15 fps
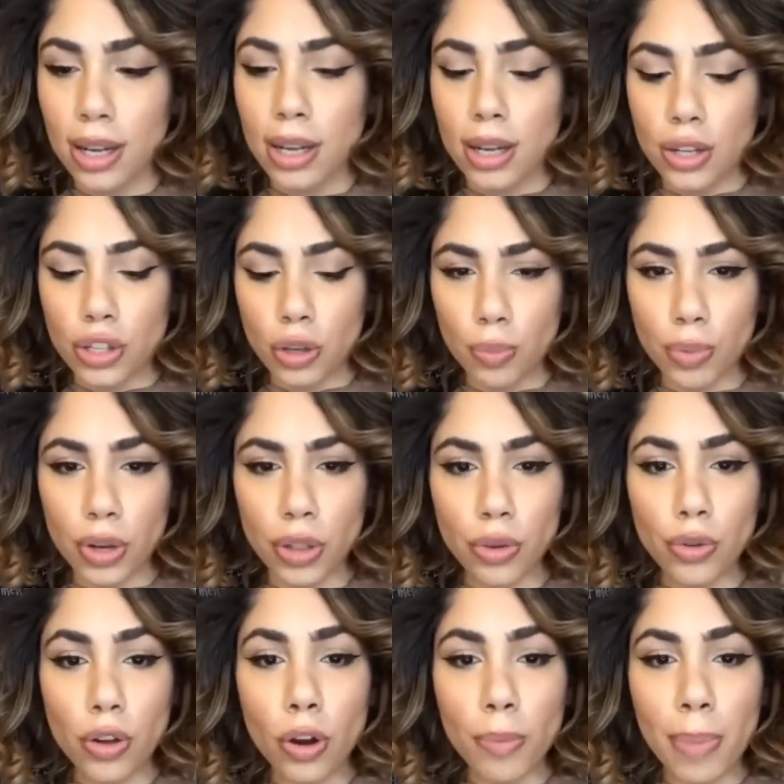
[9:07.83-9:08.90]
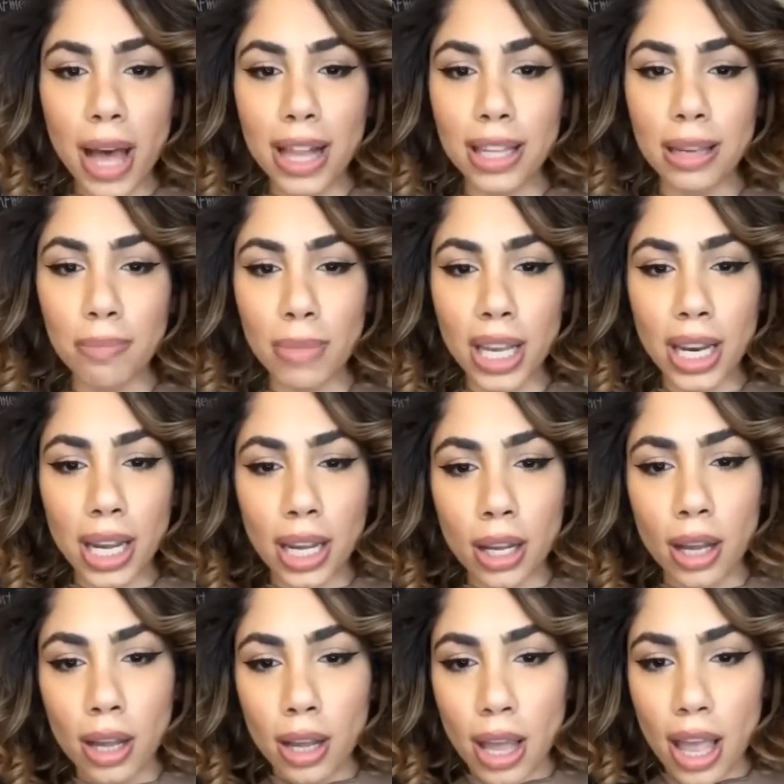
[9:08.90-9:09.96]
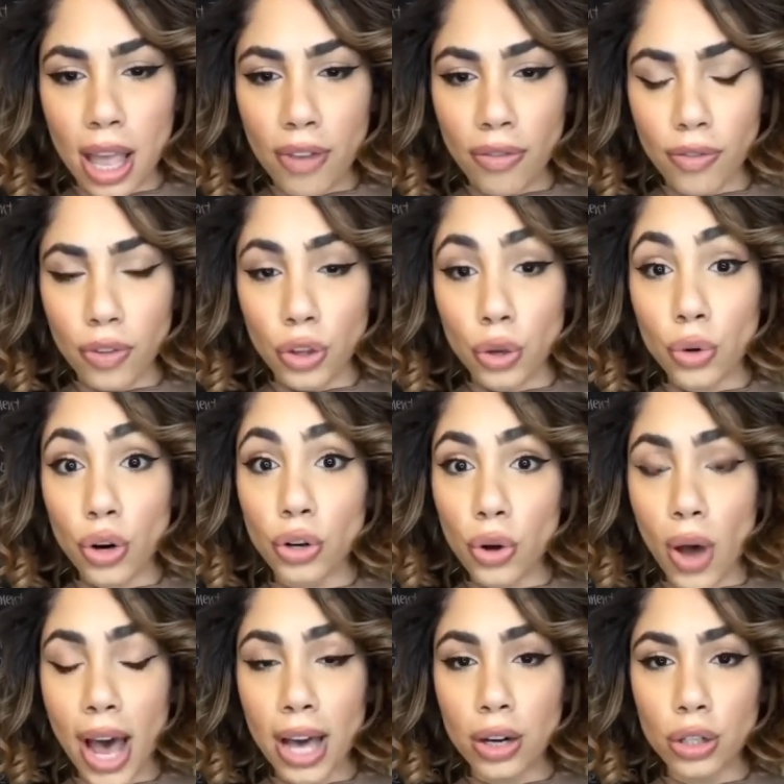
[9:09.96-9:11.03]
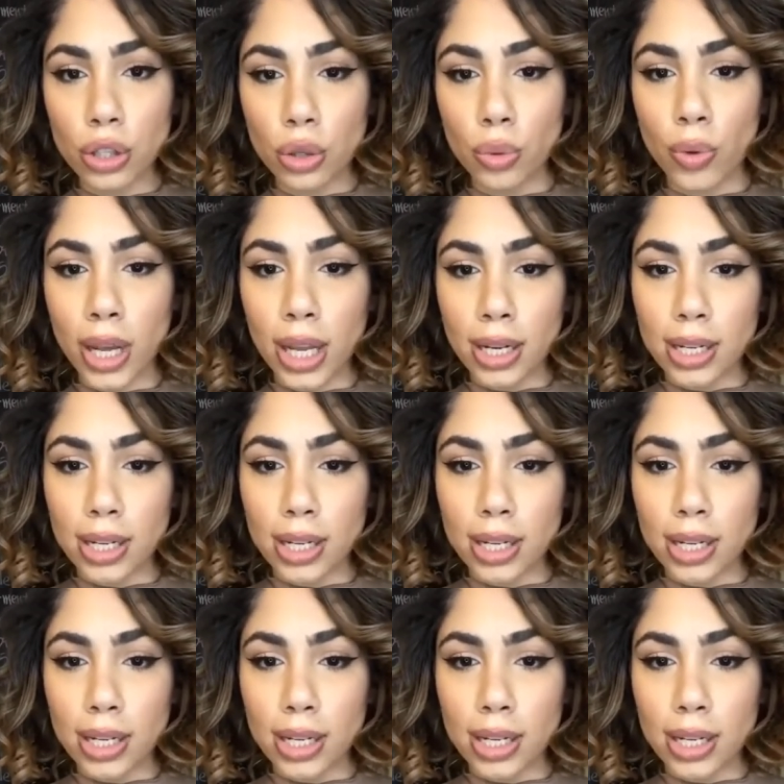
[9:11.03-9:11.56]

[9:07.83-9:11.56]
So breathe through your belly, meaning if you don't know how to do it,